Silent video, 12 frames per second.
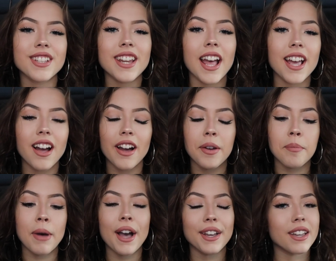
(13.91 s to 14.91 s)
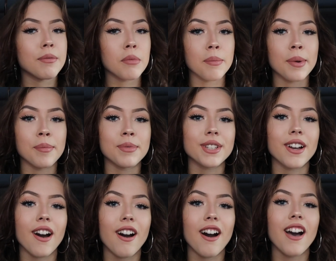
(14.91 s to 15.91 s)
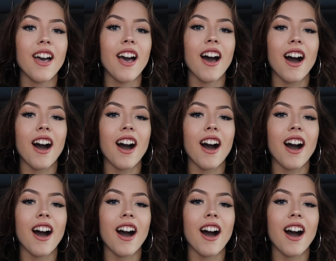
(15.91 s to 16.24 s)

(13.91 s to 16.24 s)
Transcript: Today I am back in my mum's car.